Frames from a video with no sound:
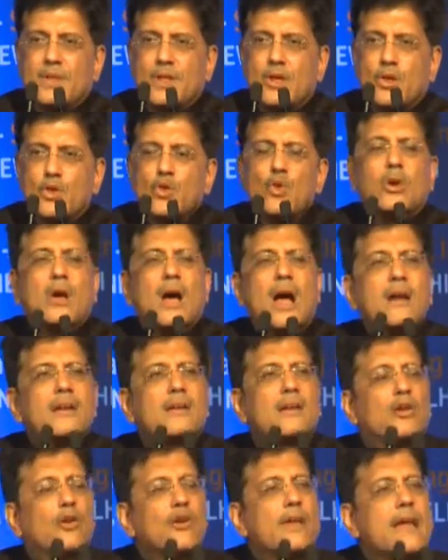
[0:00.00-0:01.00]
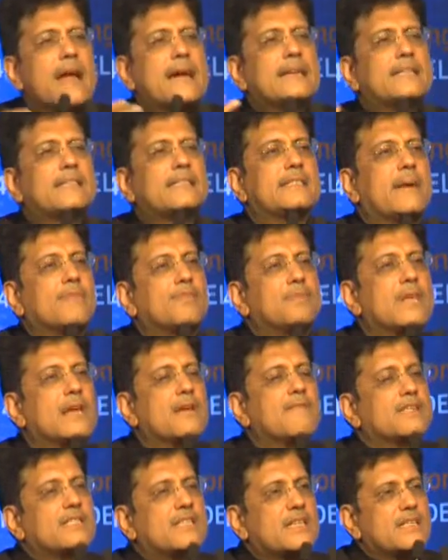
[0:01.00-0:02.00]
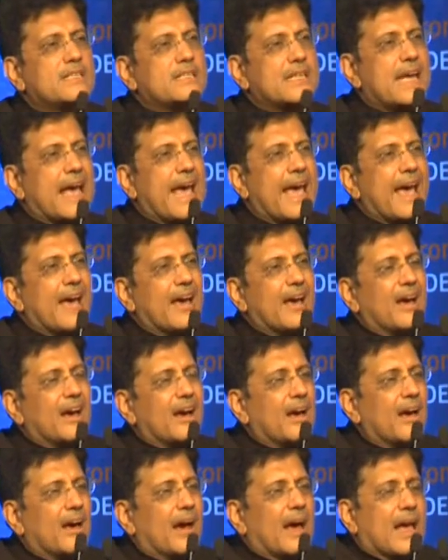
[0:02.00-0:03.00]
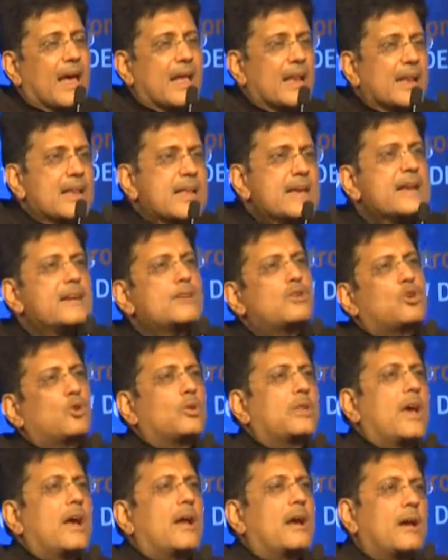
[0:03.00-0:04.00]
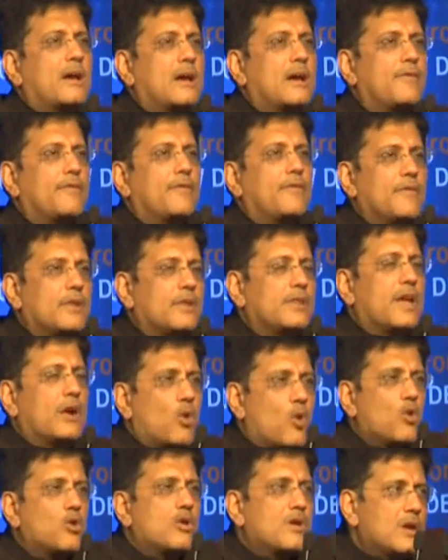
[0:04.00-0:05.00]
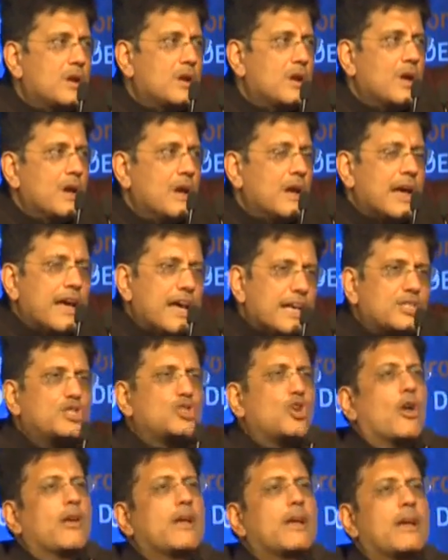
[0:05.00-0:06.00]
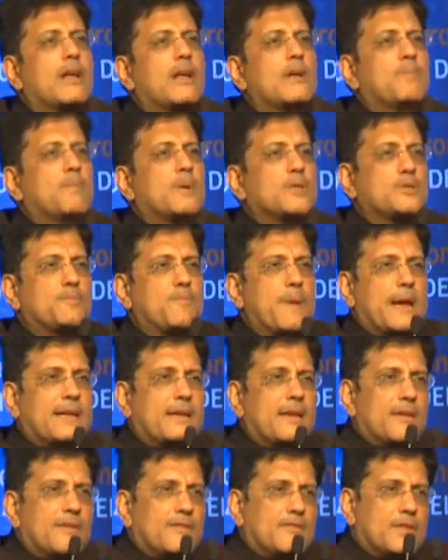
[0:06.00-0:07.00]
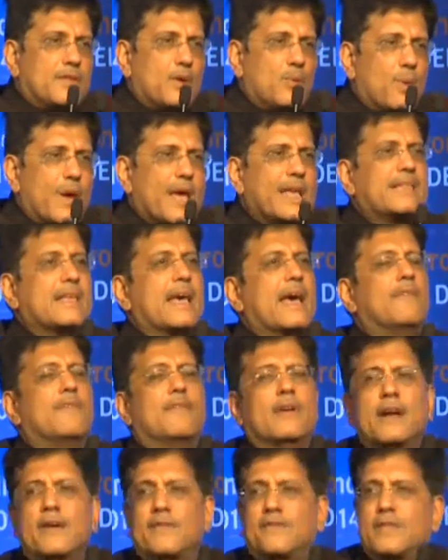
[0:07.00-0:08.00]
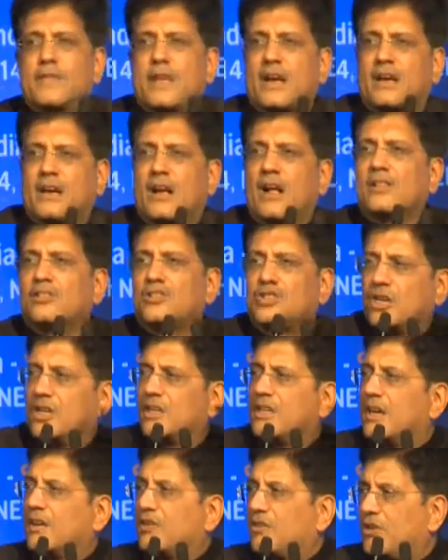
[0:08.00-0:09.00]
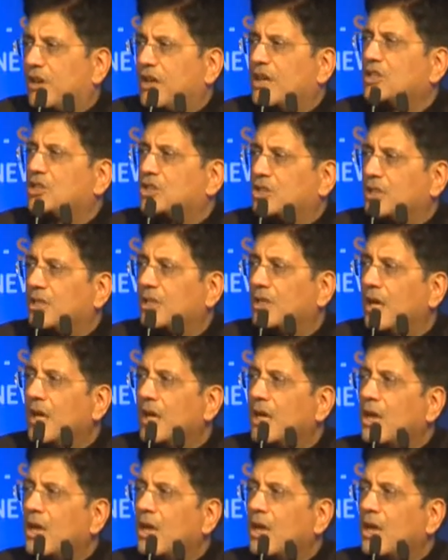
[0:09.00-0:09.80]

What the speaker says: You can't create something which is alien to their own historical perspective, the way they have lived, their culture, their tradition.